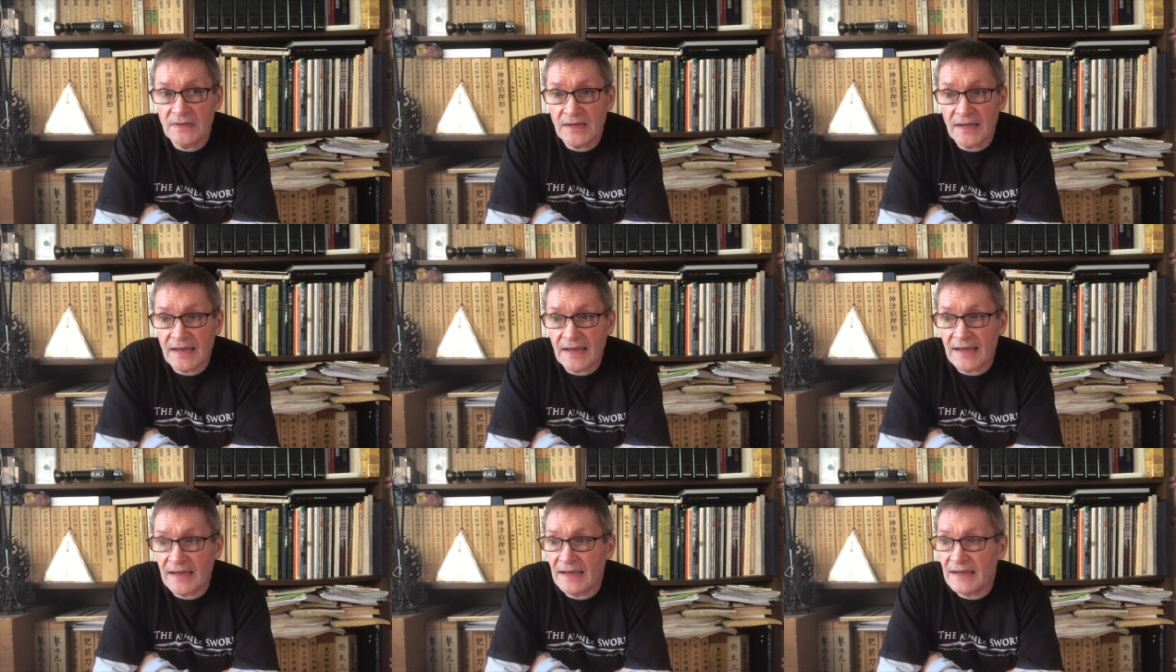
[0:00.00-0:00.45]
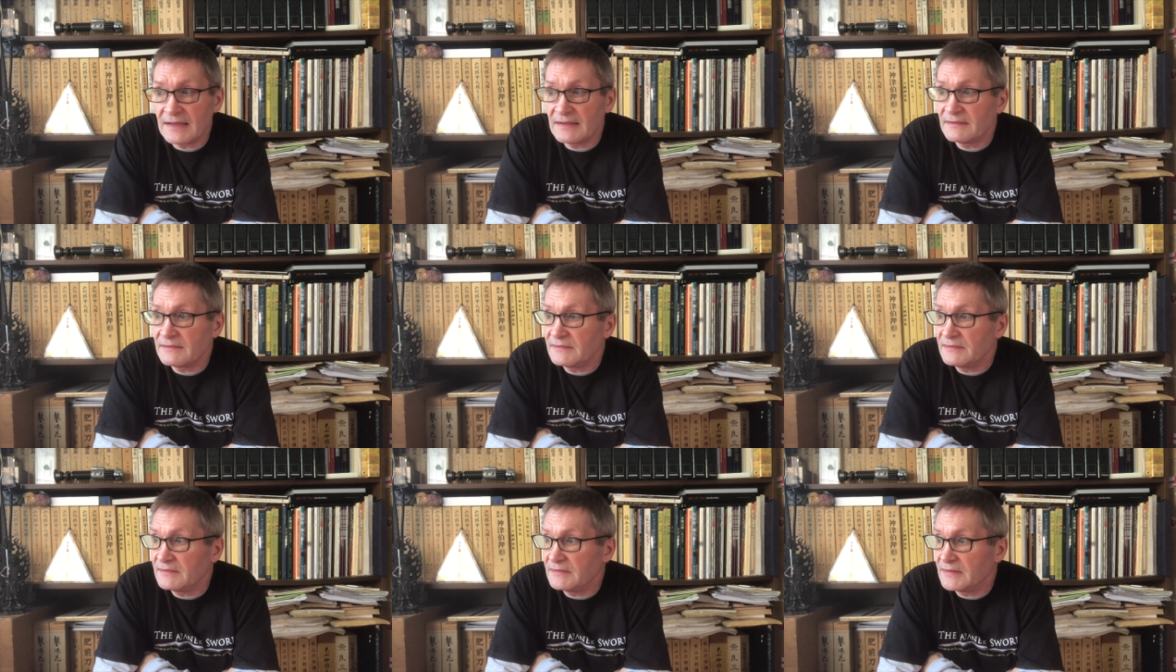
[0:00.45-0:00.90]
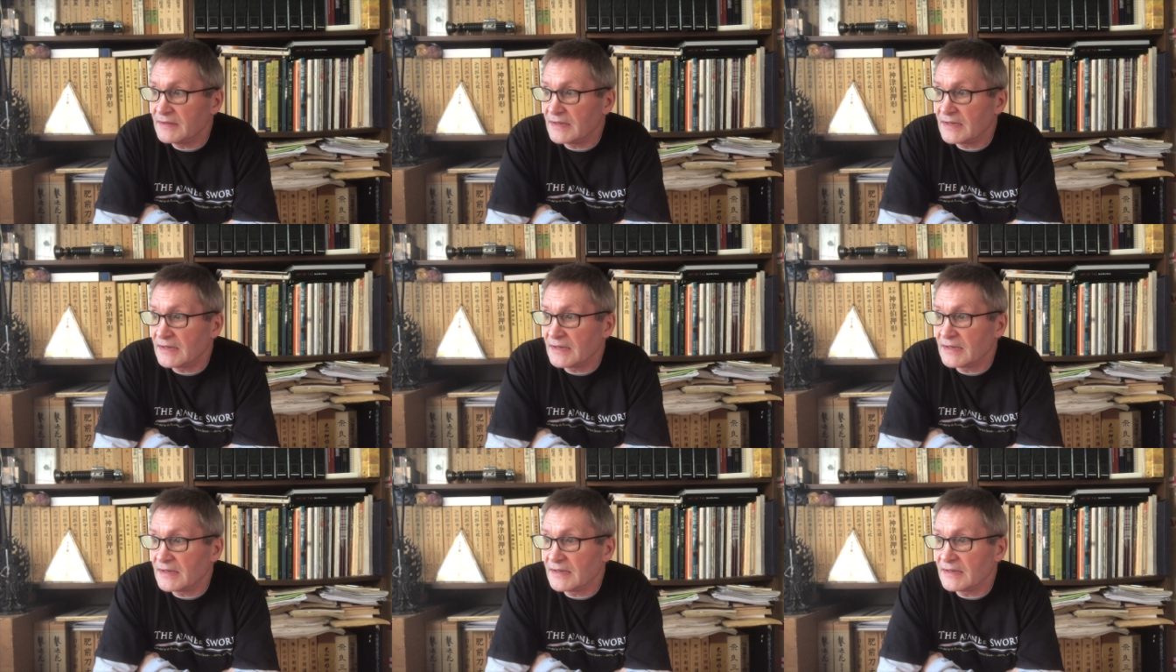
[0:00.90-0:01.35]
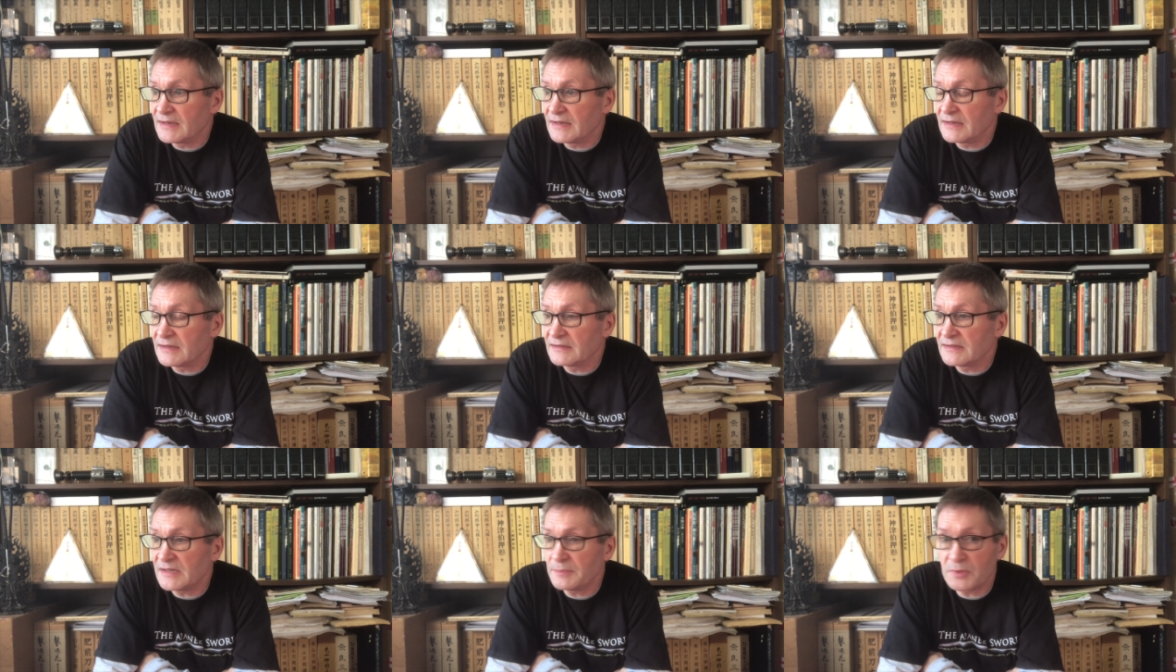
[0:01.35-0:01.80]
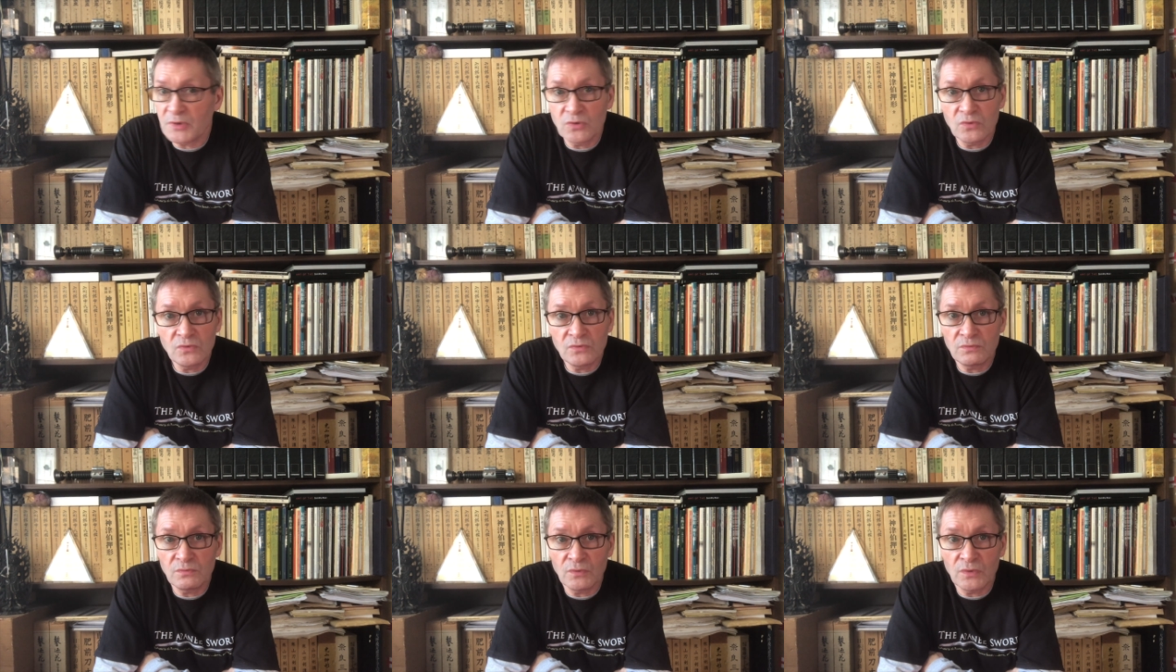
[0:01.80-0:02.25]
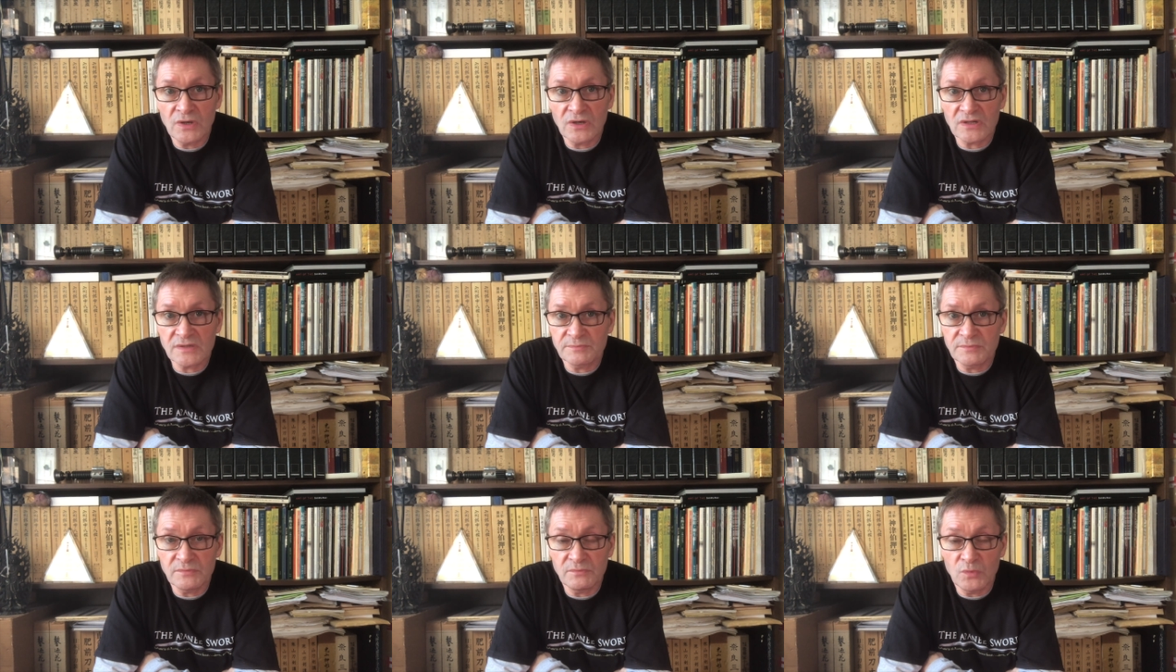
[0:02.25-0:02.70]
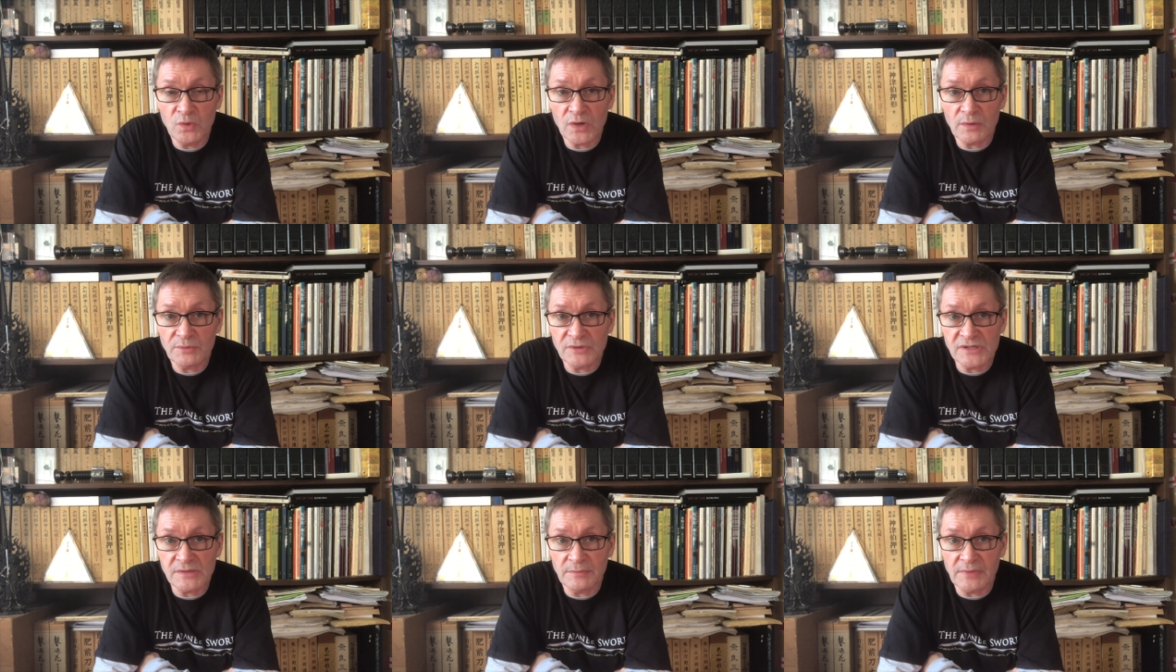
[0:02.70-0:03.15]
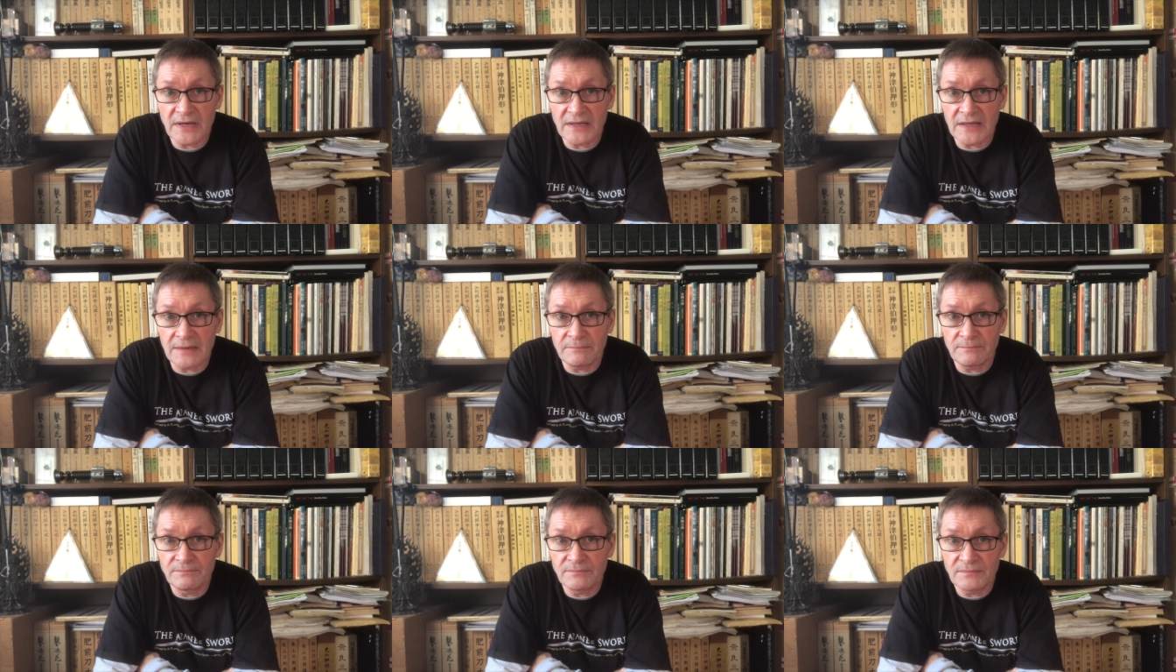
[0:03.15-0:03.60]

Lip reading: and typical workmanship by them.